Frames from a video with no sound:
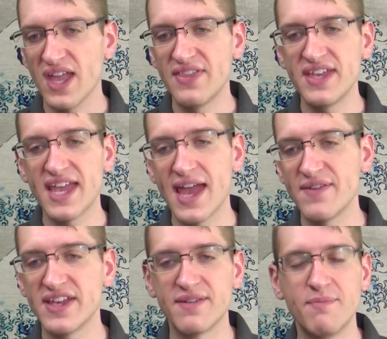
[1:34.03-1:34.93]
I think
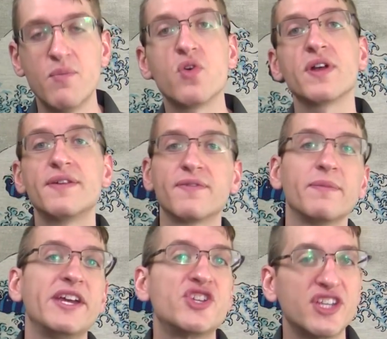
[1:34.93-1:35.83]
having more
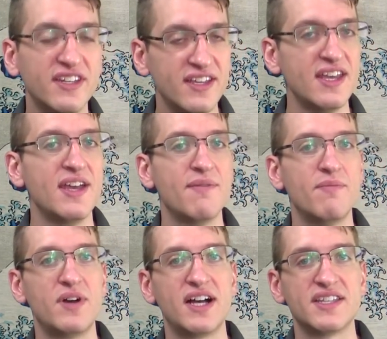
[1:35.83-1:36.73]
information,
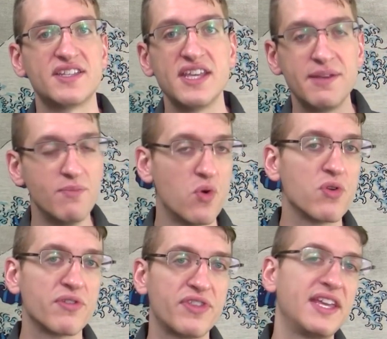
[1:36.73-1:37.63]
uh, seeing
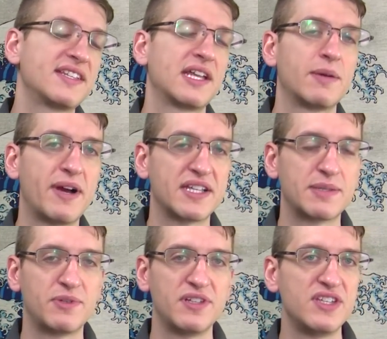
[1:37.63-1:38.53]
more things that are
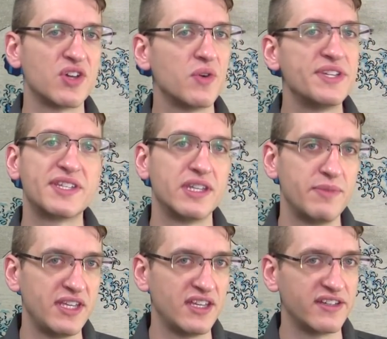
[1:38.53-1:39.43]
possible is always going to
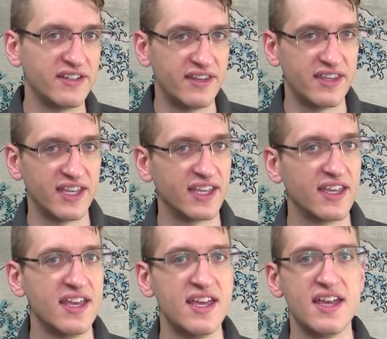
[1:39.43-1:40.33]
be a good thing.